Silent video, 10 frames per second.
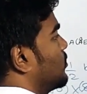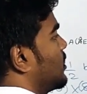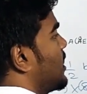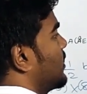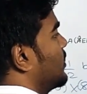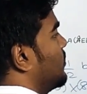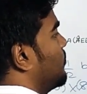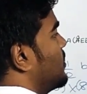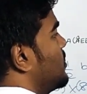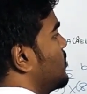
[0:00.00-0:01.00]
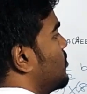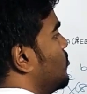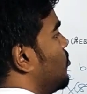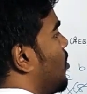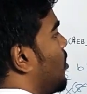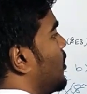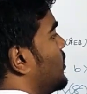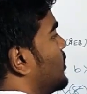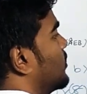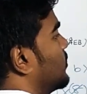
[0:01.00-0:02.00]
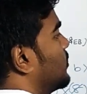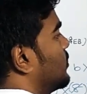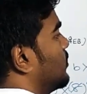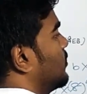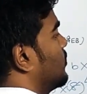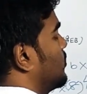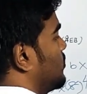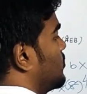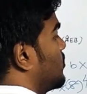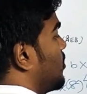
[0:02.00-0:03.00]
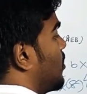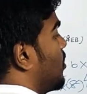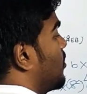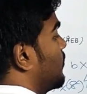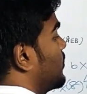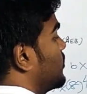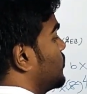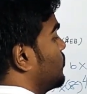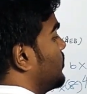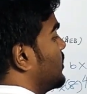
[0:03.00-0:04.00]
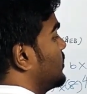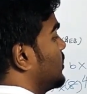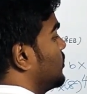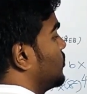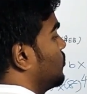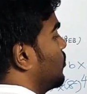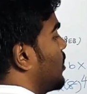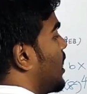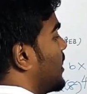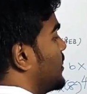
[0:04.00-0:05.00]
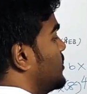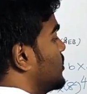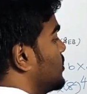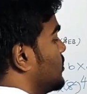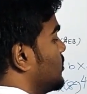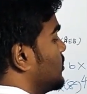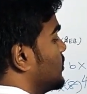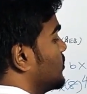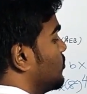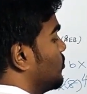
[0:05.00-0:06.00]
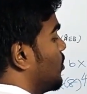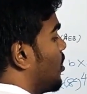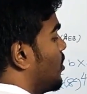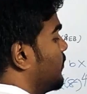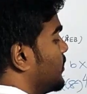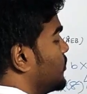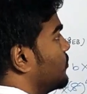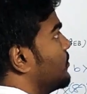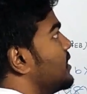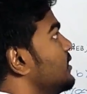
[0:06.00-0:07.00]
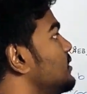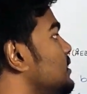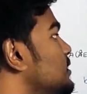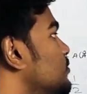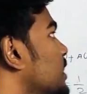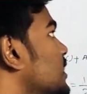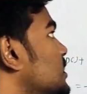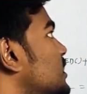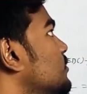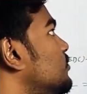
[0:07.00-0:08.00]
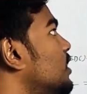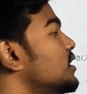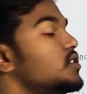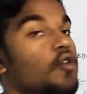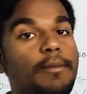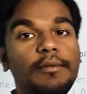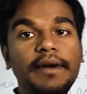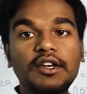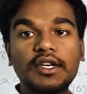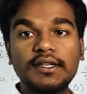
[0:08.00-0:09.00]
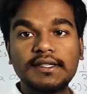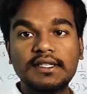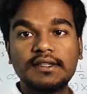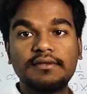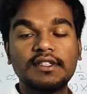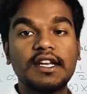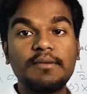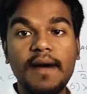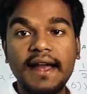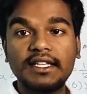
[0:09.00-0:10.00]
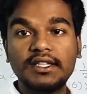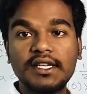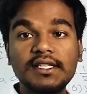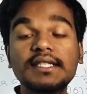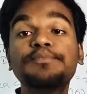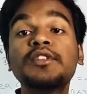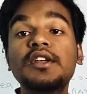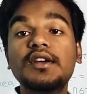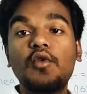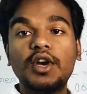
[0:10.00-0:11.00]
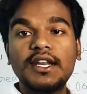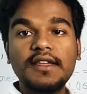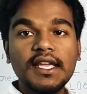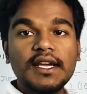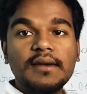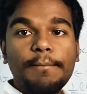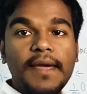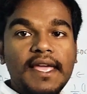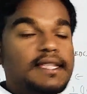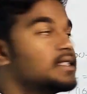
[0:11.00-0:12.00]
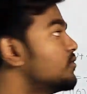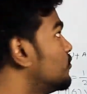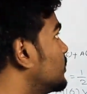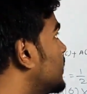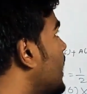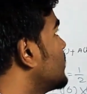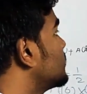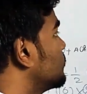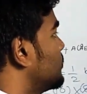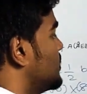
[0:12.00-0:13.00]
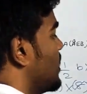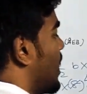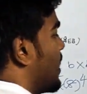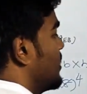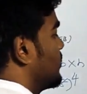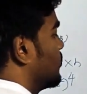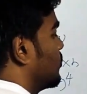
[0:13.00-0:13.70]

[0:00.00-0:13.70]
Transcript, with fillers: triangle PQR half into base into height. So half into base is we can take, there is no perpendicular distance for the remaining things, only base for that PR